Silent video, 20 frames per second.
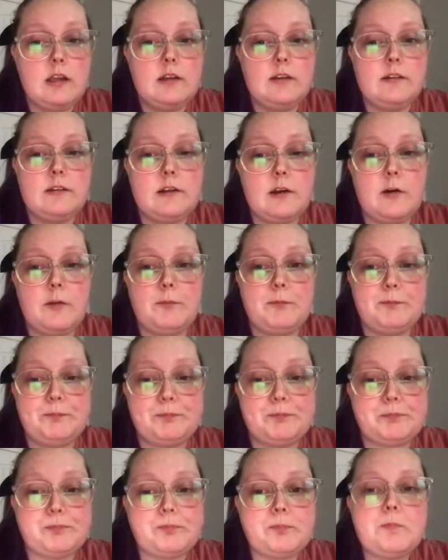So
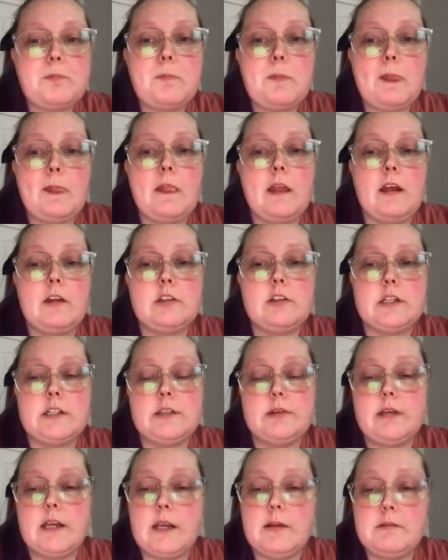I try to
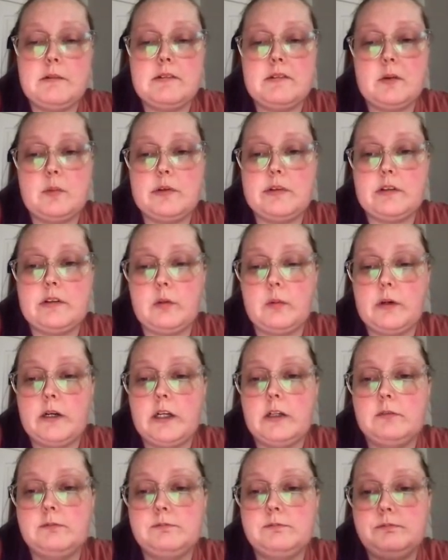do games every once in a
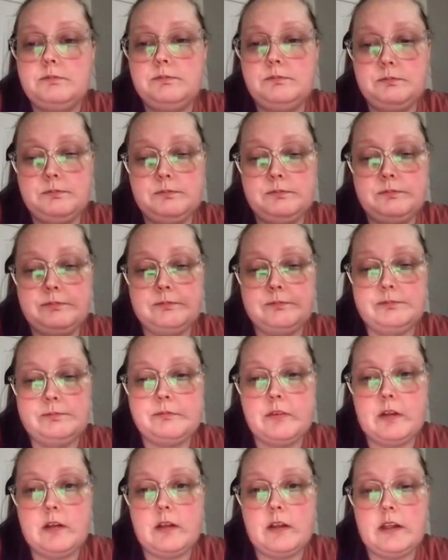while,
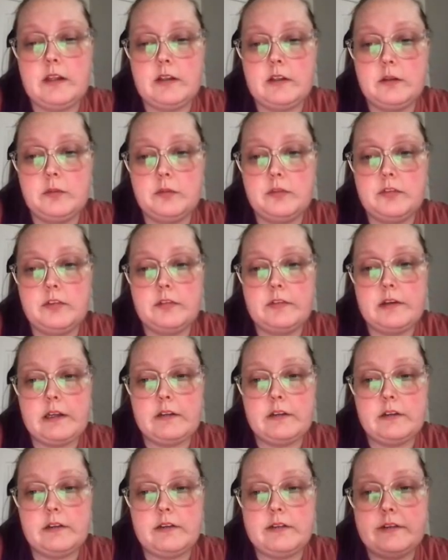like I did one for
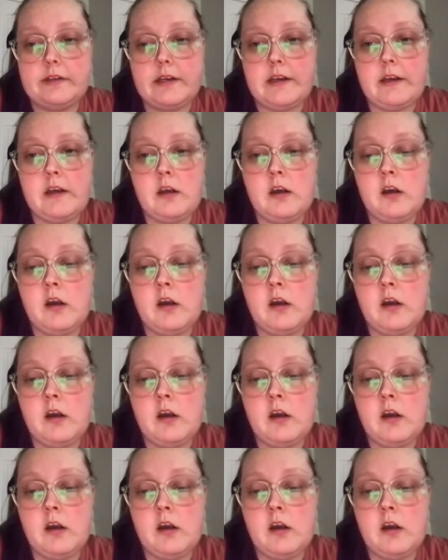Valentine's Day.